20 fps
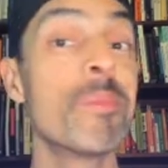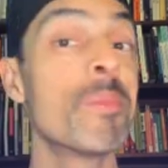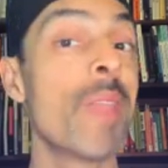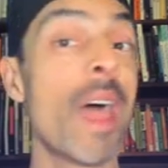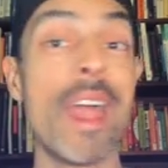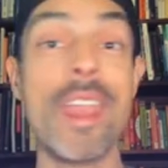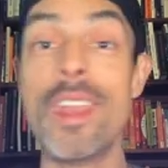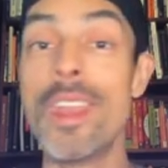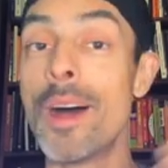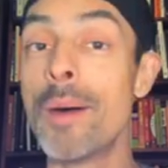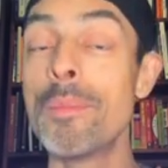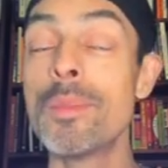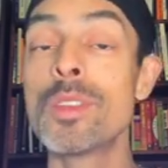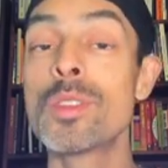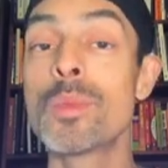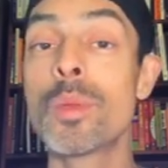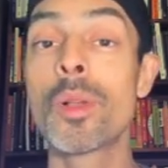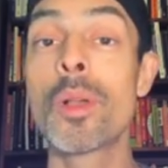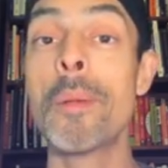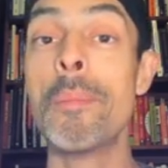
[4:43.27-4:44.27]
That
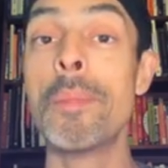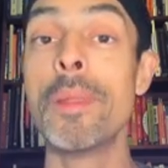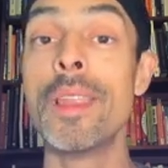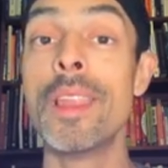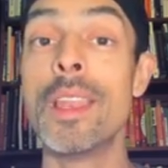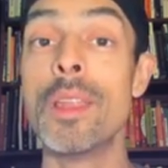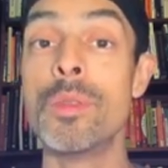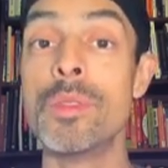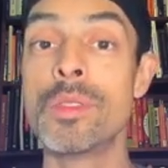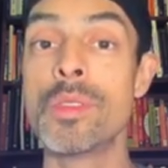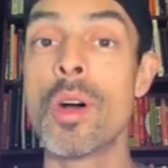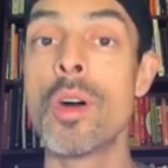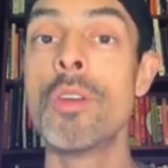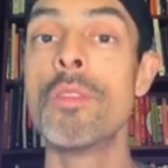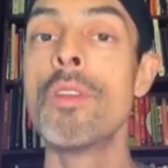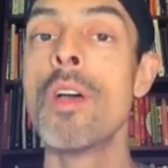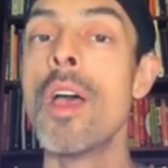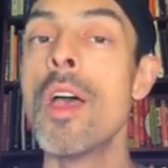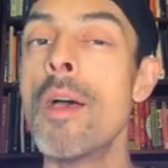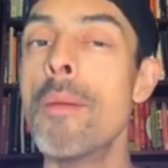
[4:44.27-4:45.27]
numbness will completely resolve.